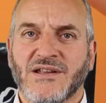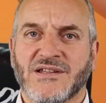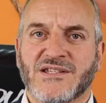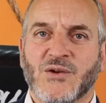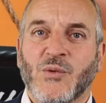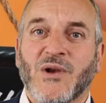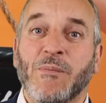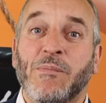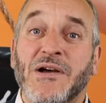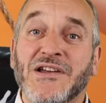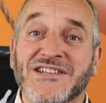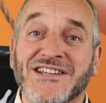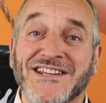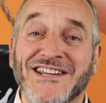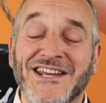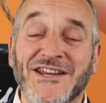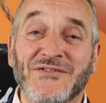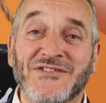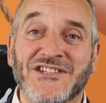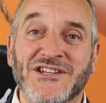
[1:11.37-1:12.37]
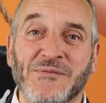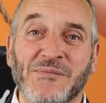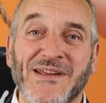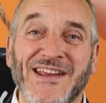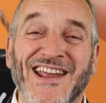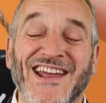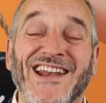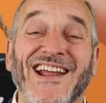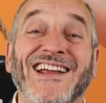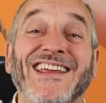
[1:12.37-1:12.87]
So when a person gives to
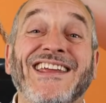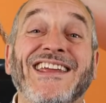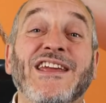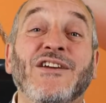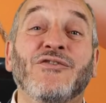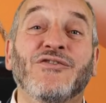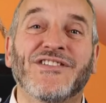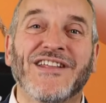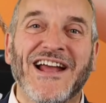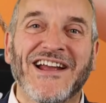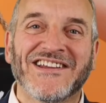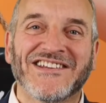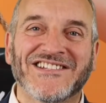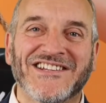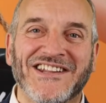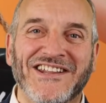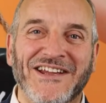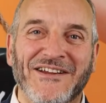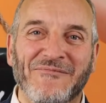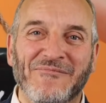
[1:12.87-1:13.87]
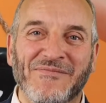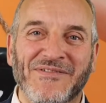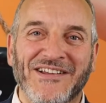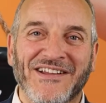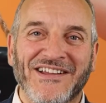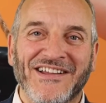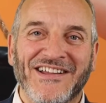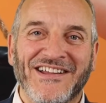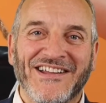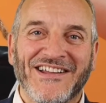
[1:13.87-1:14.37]
me and I give thanks to
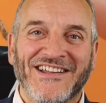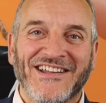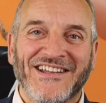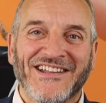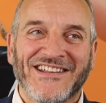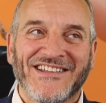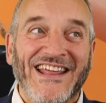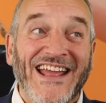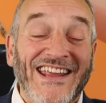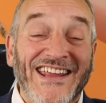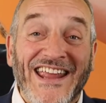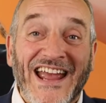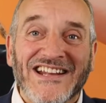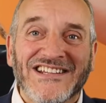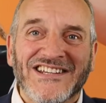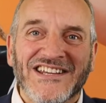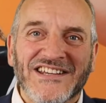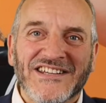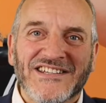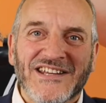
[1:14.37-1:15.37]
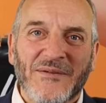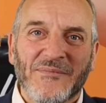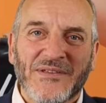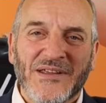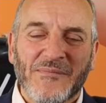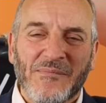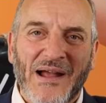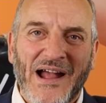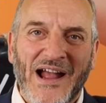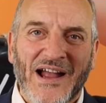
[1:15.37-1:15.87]
them, they're getting
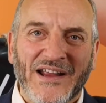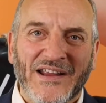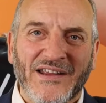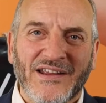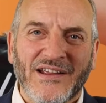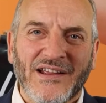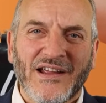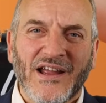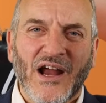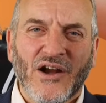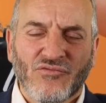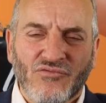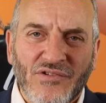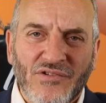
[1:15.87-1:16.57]
something back a